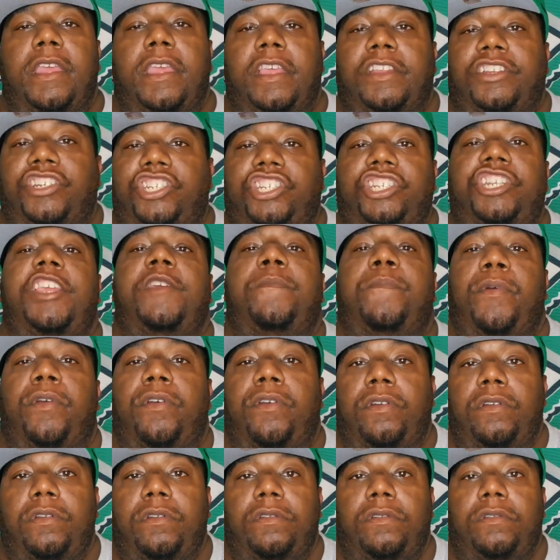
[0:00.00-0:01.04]
It's
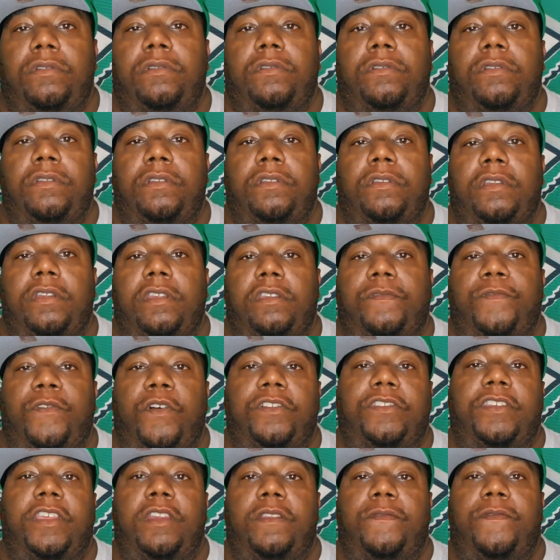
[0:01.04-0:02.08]
cheaper as
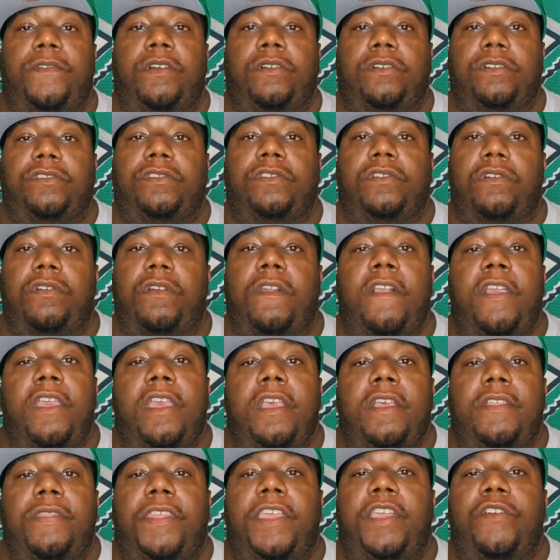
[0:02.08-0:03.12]
far as the N F L is
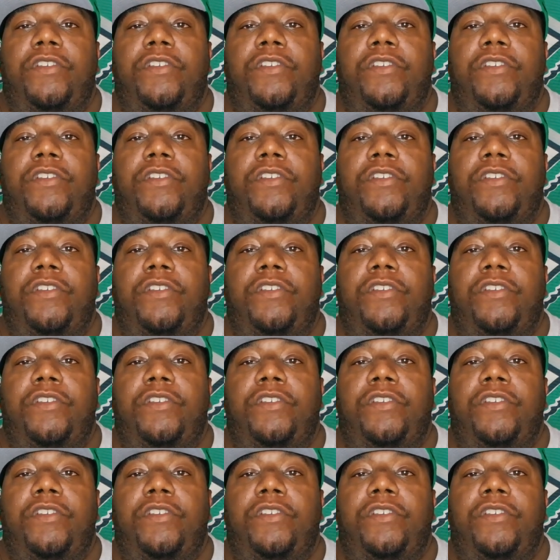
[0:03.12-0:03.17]
concerned.